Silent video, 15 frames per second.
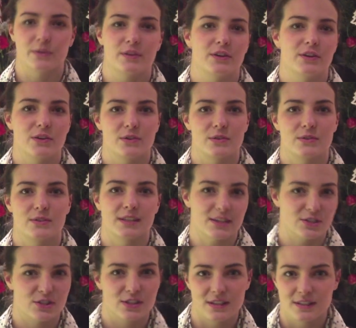the new
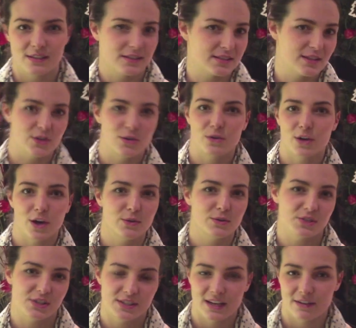sessions, the new
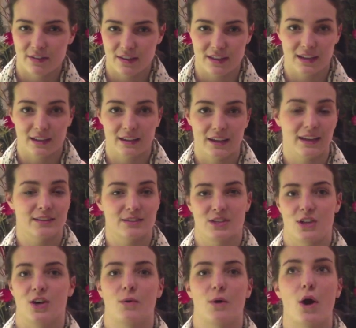coaches and everything, and getting to
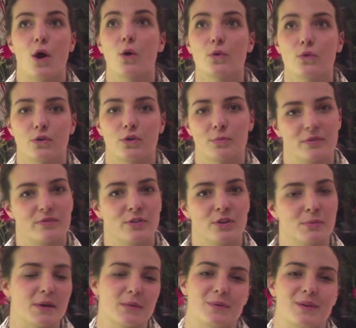know a whole group of new
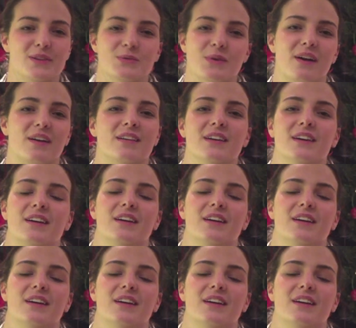people as well.